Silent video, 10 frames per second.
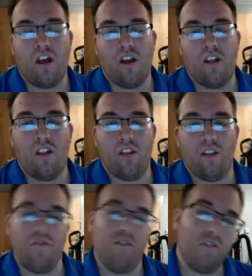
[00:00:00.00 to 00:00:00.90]
the
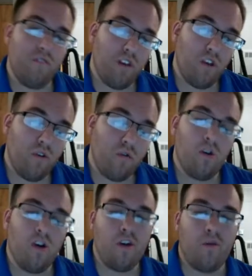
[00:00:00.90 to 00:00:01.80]
first video,
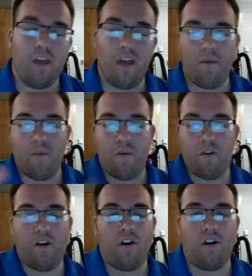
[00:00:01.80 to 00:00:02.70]
we came up with
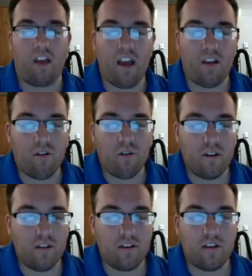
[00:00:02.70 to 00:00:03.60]
our
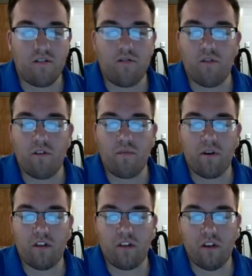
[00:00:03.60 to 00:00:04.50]
categories for the
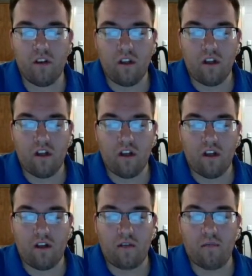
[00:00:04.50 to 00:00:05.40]
budget.
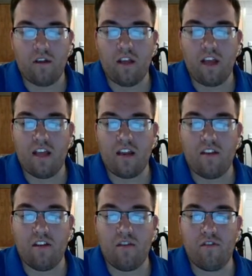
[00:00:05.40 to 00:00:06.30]
And in
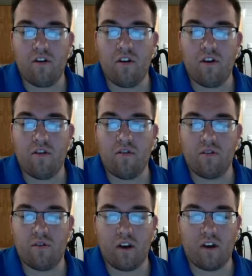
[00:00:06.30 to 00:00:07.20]
this video, so
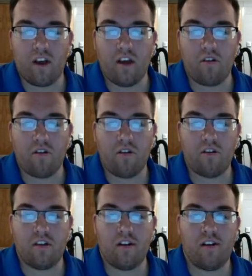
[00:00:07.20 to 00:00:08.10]
we got our categories
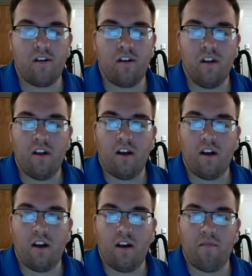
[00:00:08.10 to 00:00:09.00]
here.
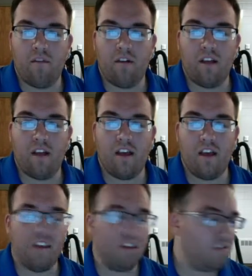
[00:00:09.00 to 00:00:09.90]
And
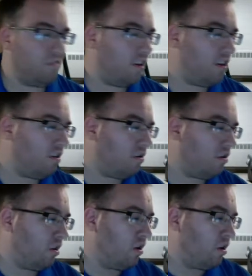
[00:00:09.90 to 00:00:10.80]
in this video,
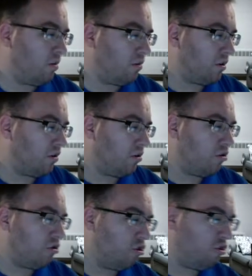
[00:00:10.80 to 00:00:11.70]
we're going
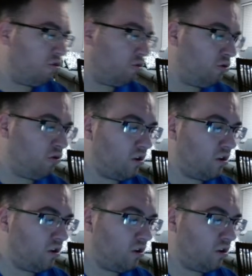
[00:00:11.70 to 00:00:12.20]
to